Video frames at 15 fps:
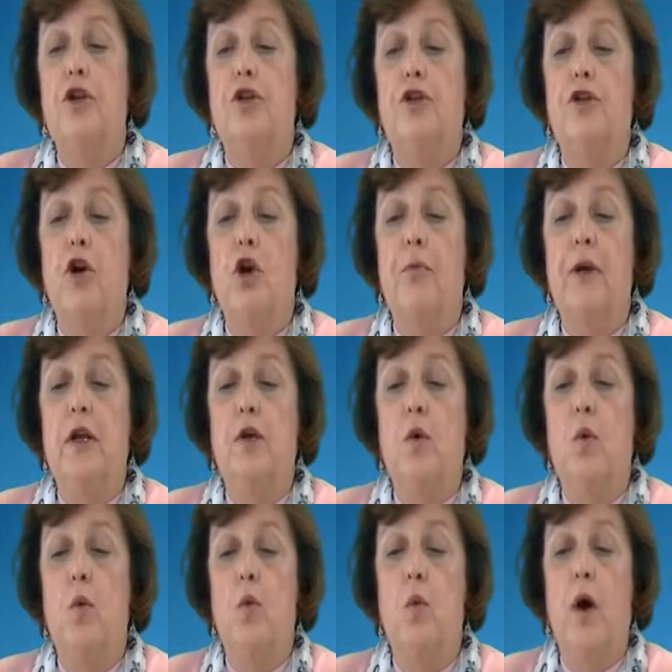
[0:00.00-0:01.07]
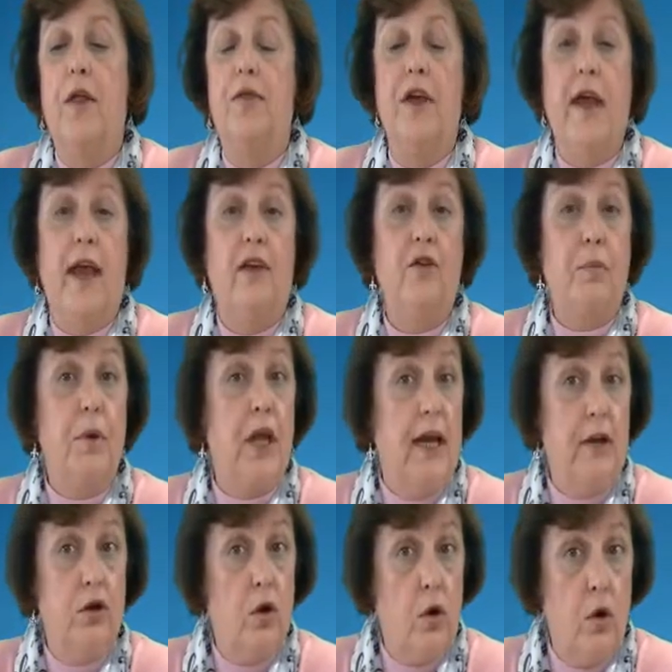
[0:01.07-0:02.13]
determine what the case
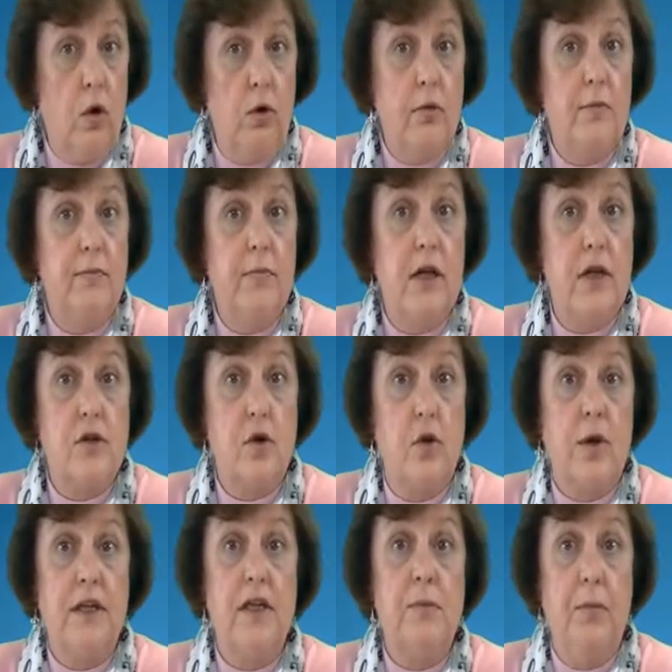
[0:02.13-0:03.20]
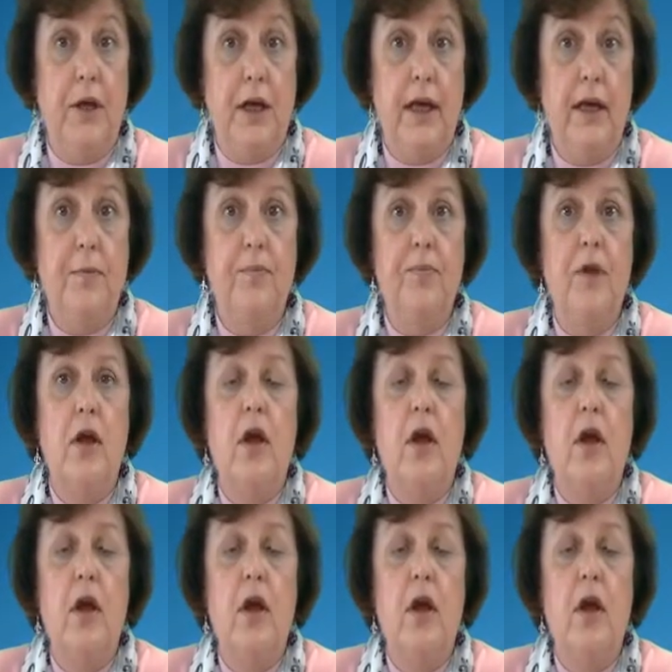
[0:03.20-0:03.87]
plan goal is going to be,